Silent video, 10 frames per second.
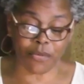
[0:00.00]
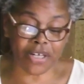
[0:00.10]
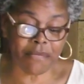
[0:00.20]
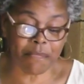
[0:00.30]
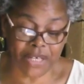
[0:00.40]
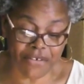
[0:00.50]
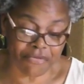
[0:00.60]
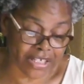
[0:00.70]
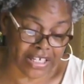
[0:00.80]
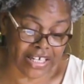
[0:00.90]
wouldn't be
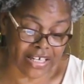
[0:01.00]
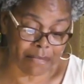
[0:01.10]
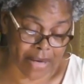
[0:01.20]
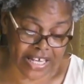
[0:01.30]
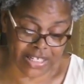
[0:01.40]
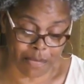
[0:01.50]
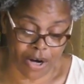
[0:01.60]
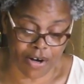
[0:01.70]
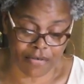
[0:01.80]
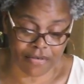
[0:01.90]
really
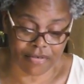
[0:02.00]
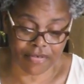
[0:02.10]
baseball.